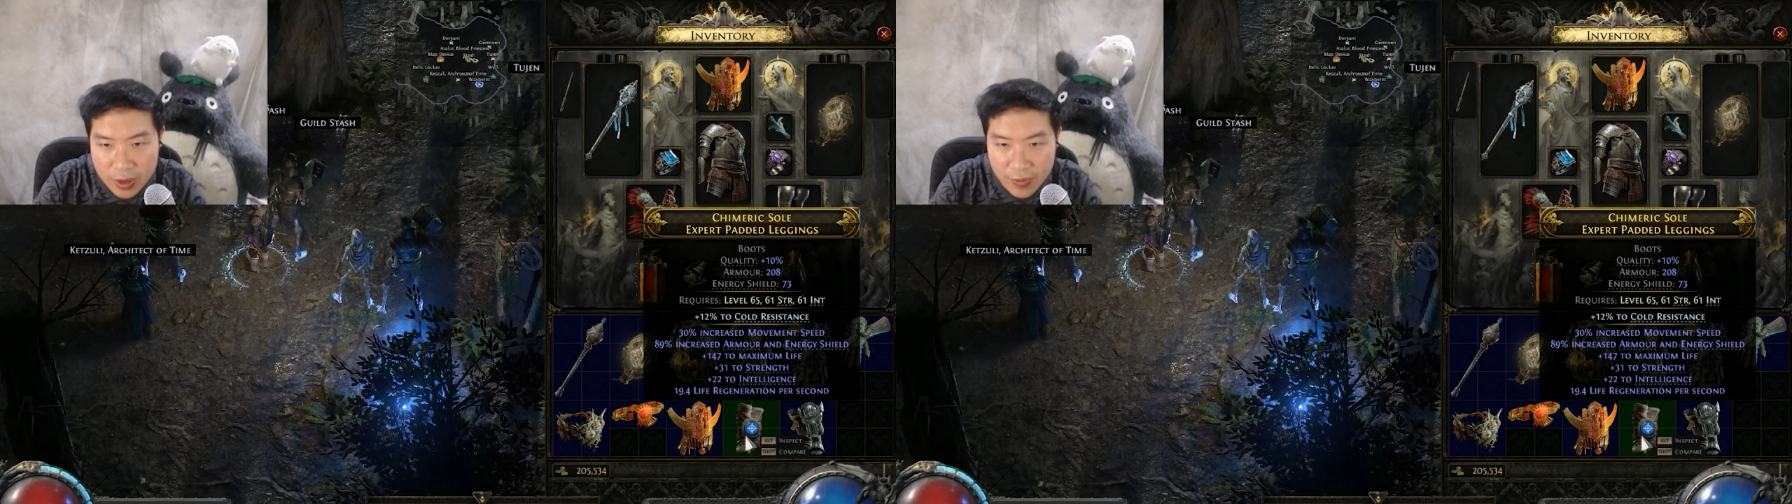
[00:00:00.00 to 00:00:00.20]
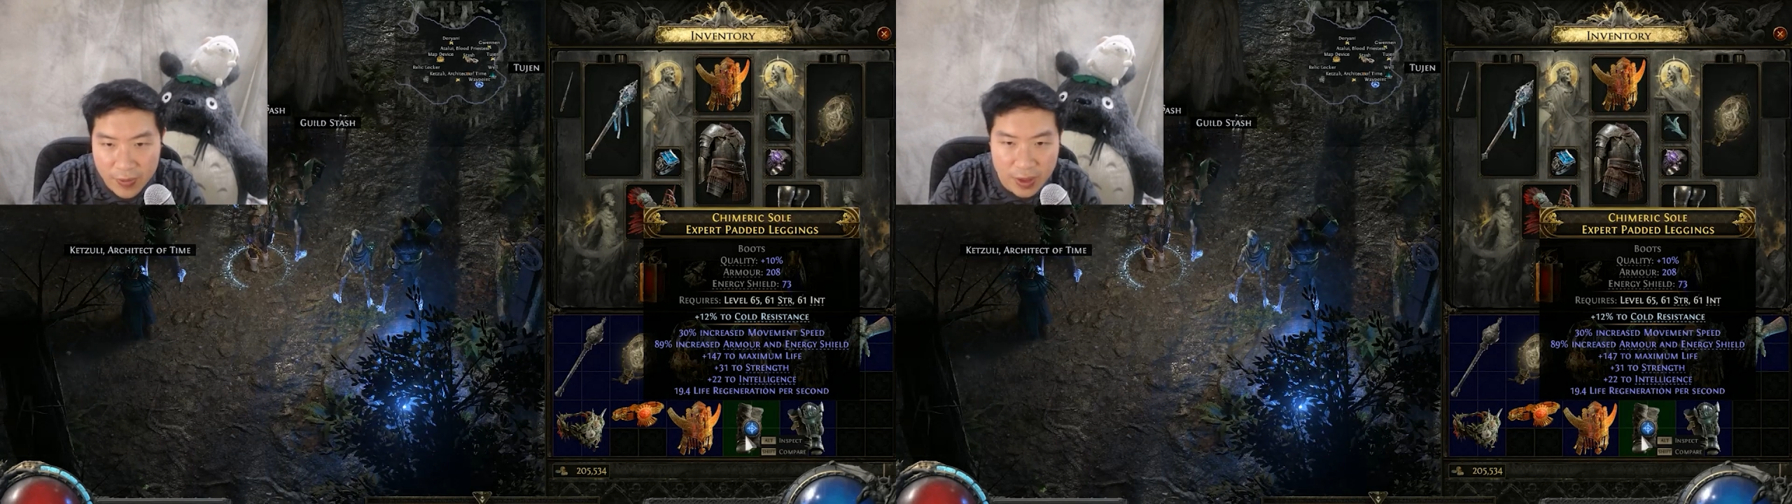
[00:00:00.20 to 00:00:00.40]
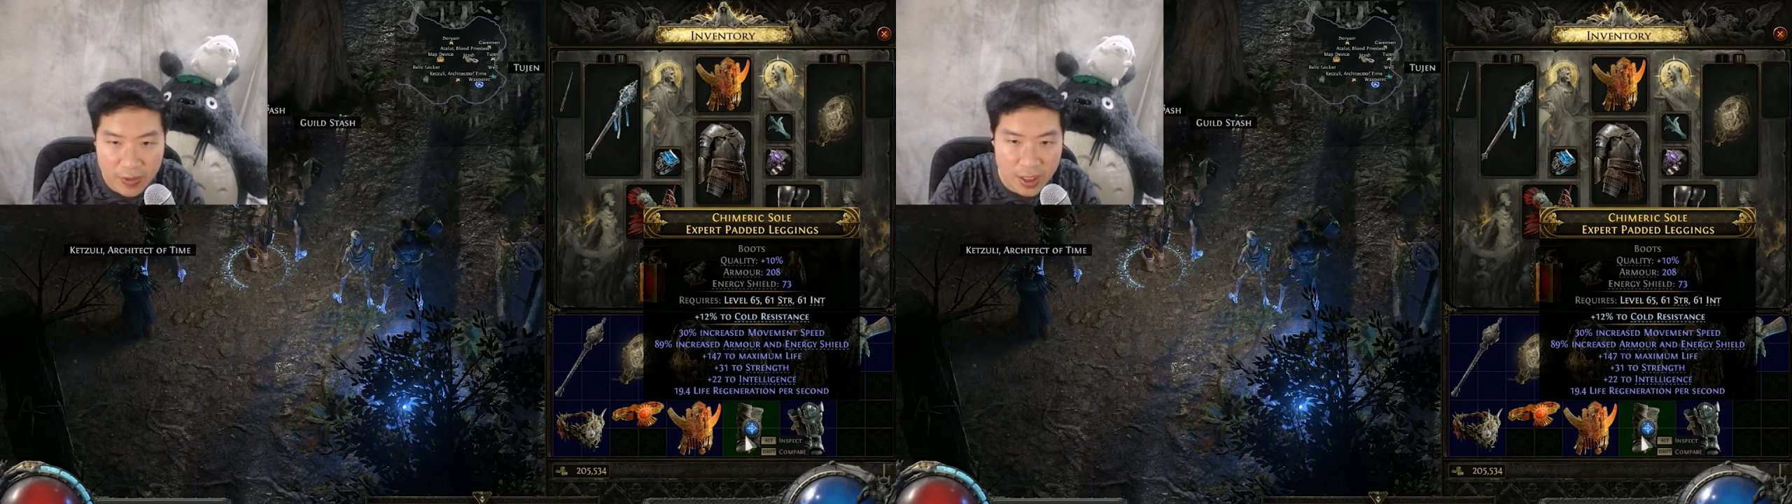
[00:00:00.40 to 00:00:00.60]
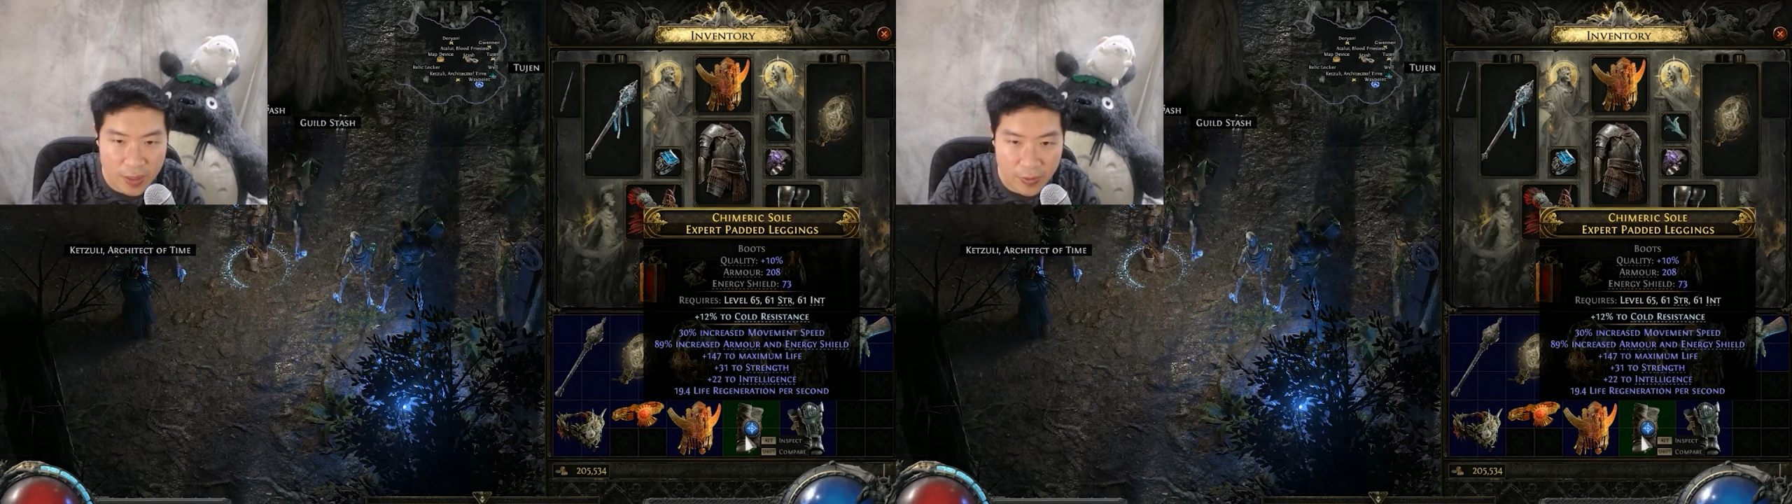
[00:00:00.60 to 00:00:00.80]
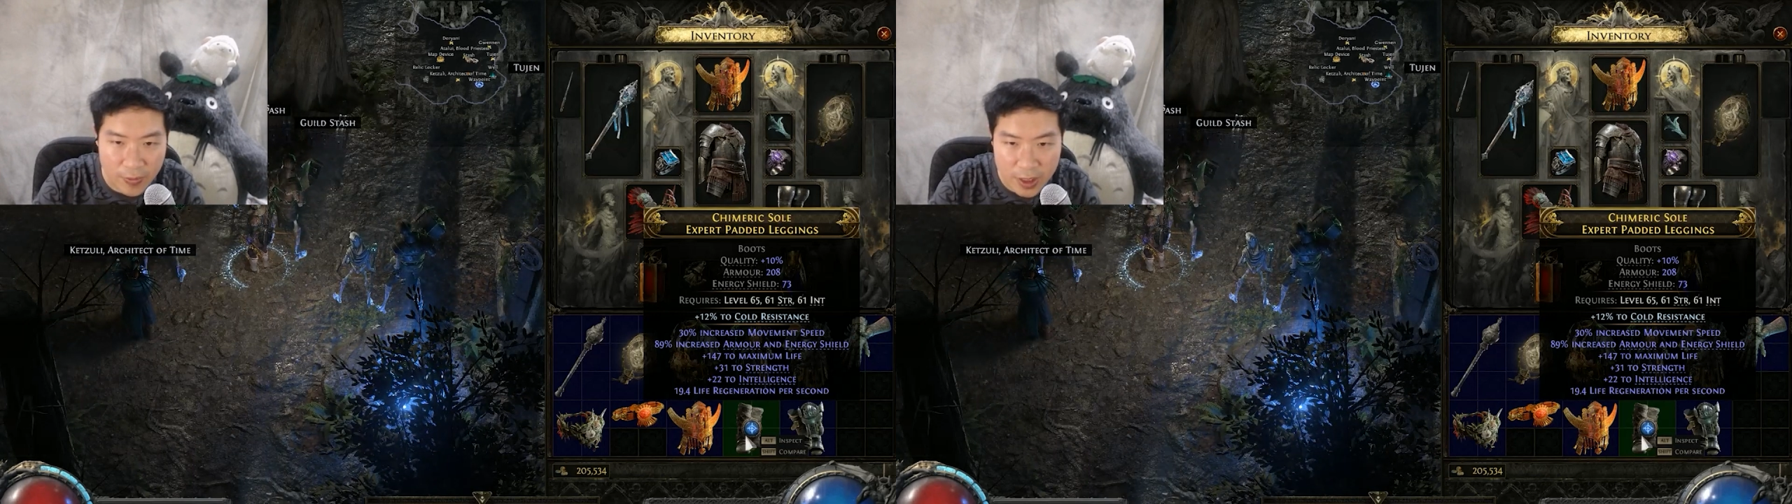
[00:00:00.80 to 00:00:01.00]
with increased
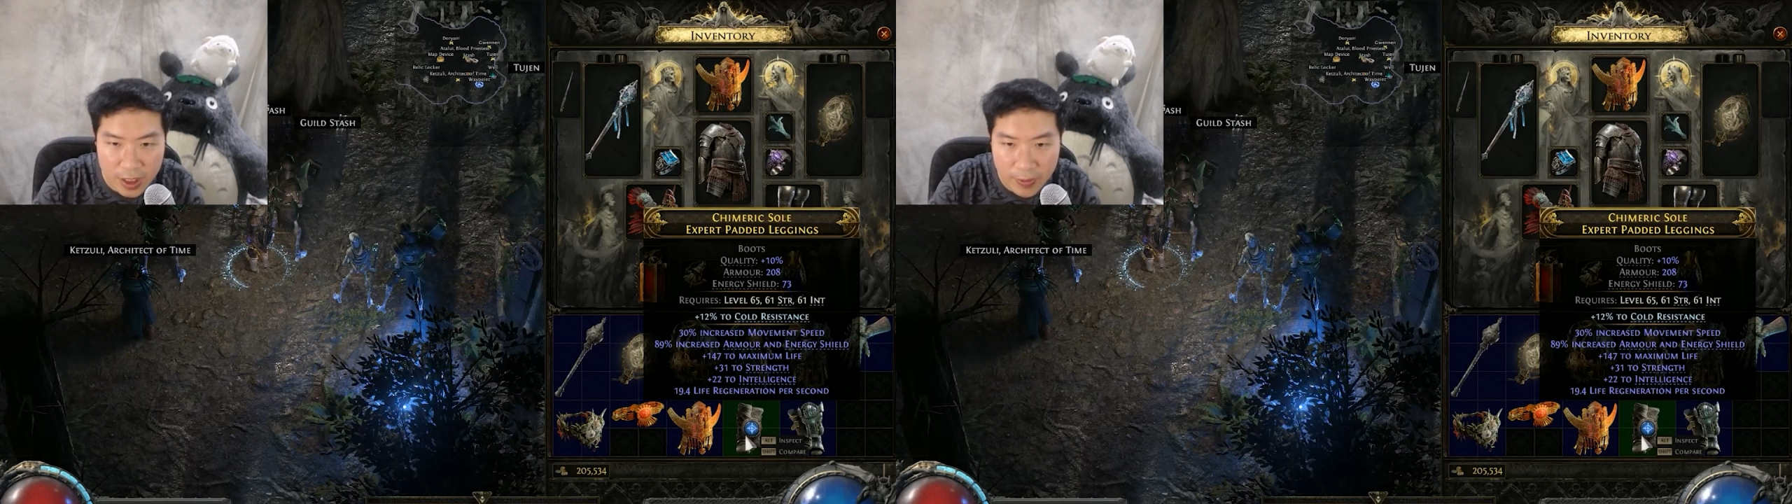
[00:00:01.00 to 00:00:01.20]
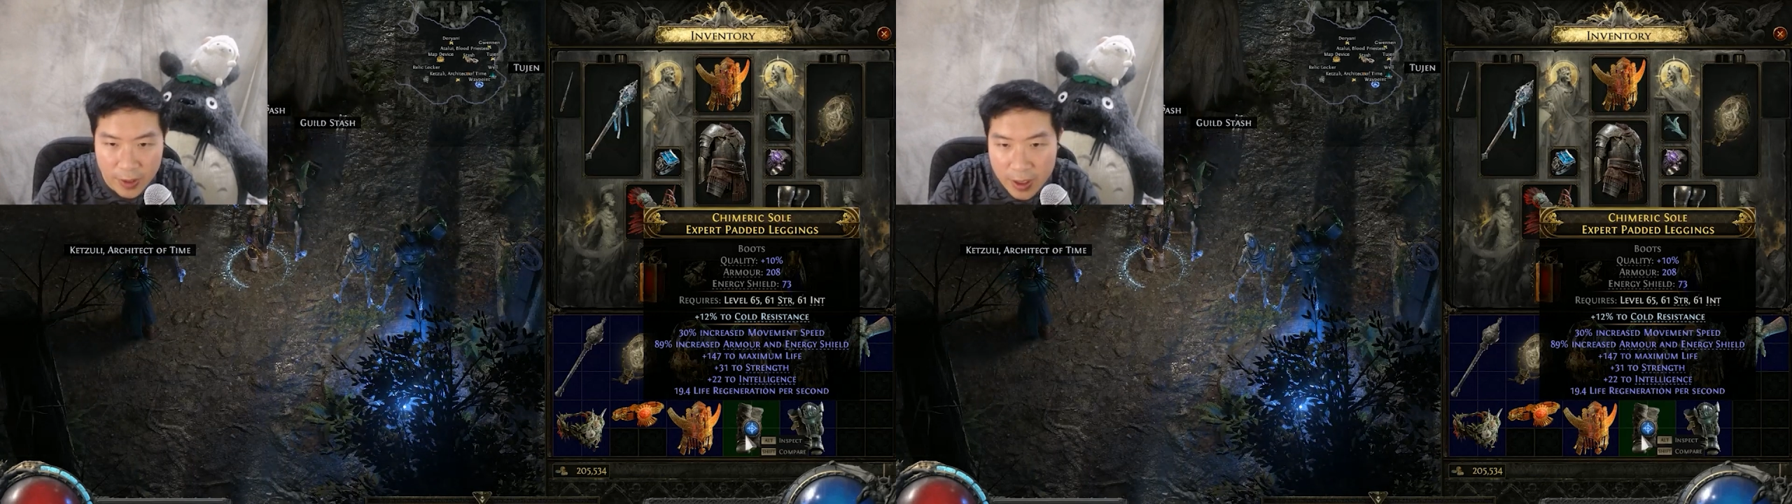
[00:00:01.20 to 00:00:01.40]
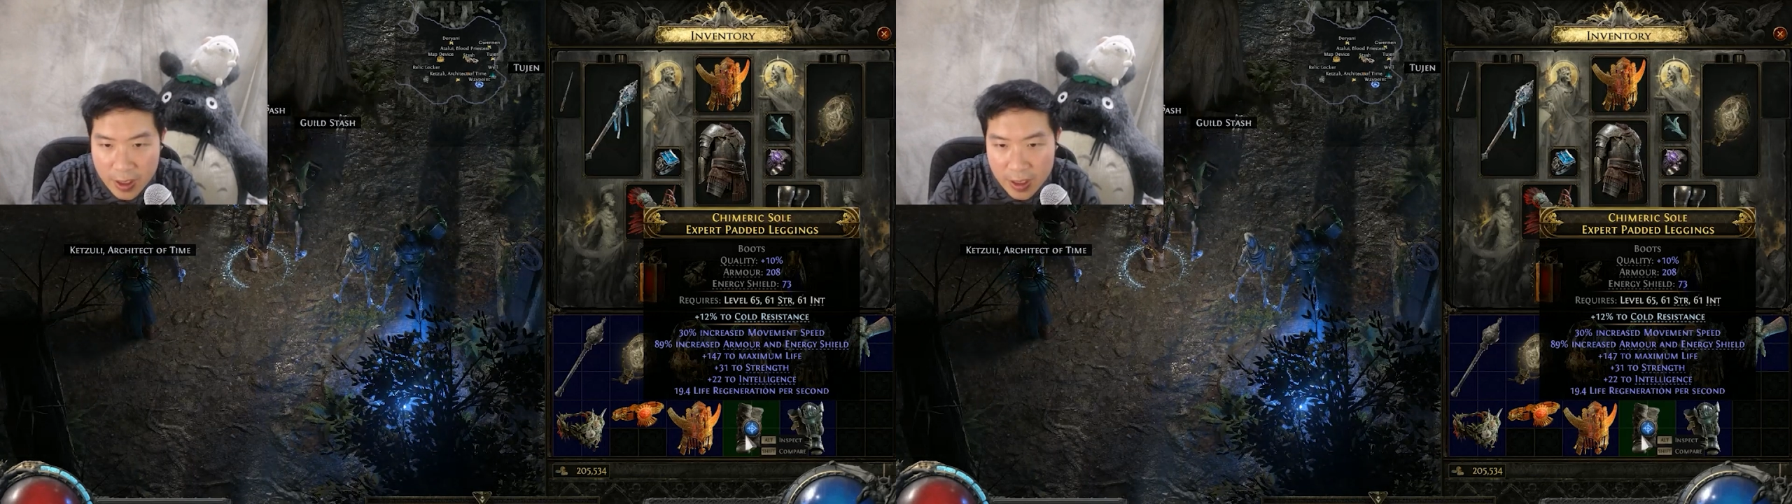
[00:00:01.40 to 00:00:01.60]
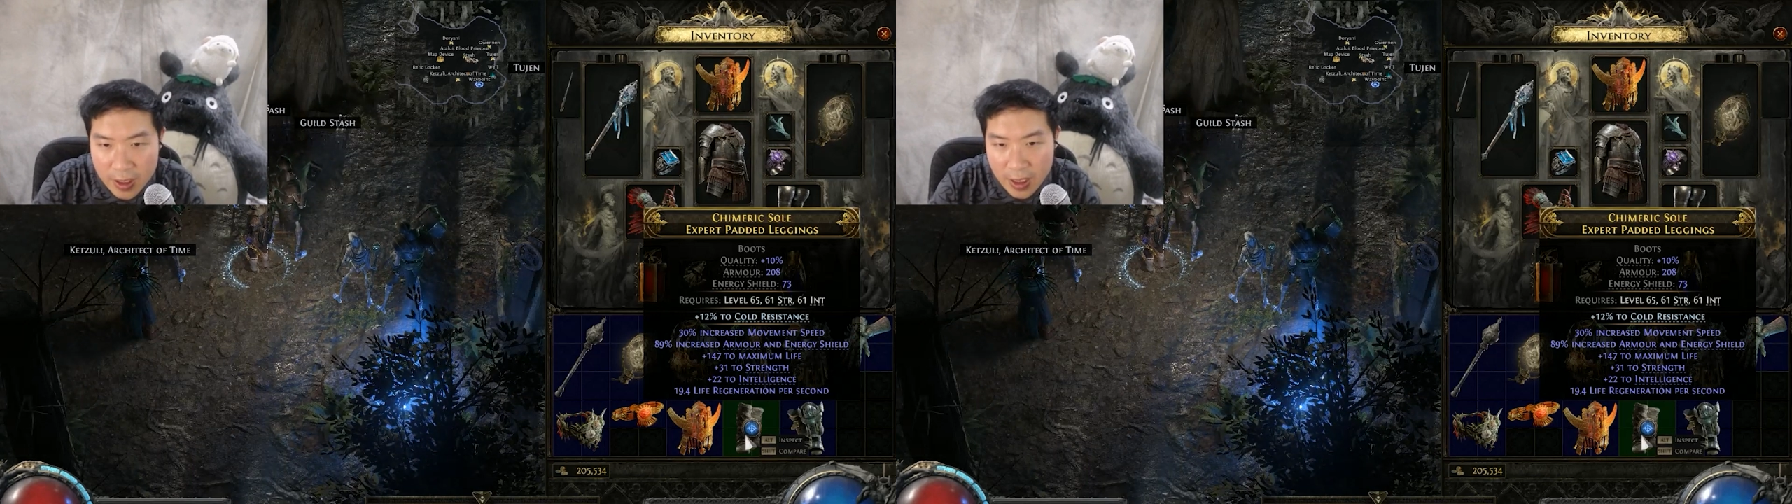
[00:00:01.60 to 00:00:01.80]
movement speed,